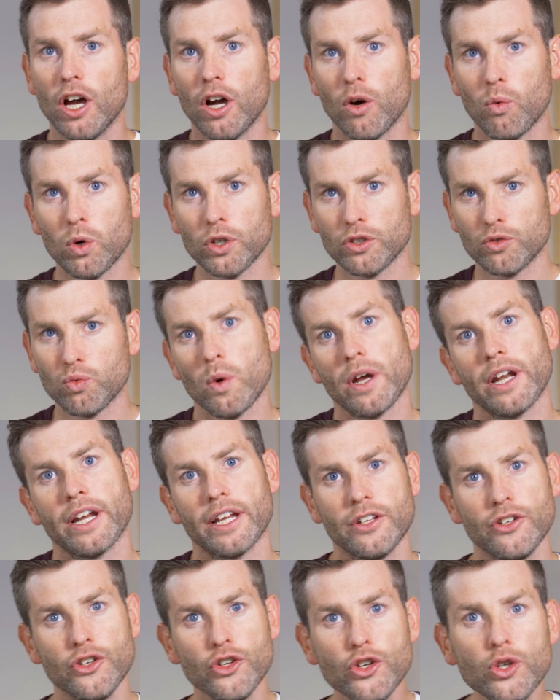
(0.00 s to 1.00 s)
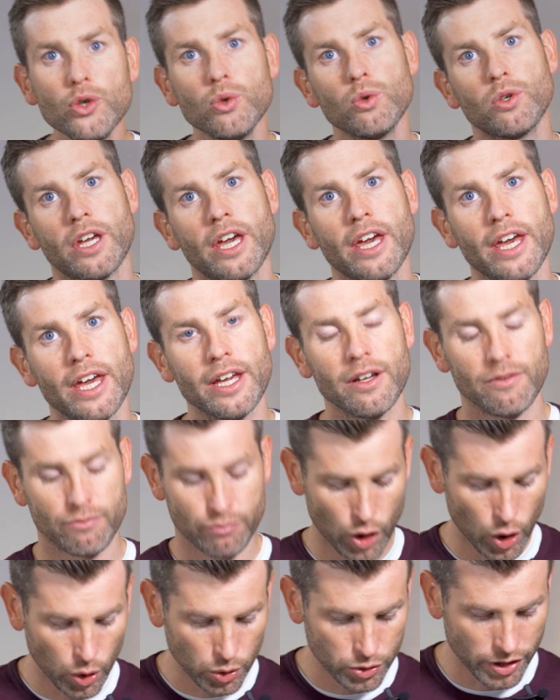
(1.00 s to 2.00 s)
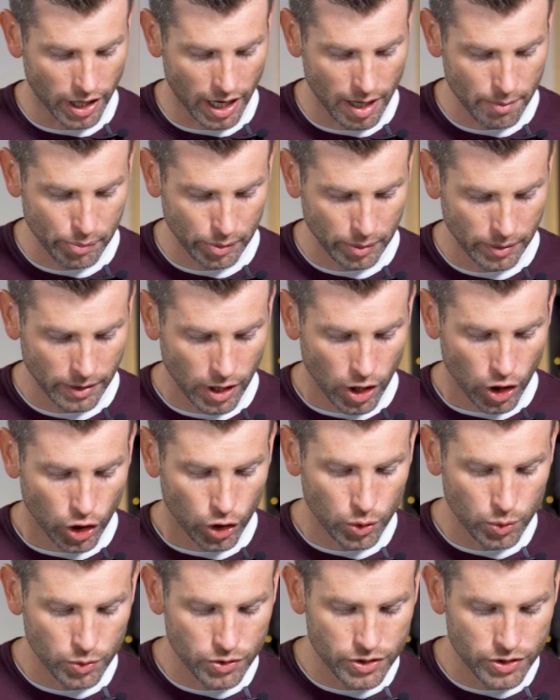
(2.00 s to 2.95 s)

was when a new king rose up who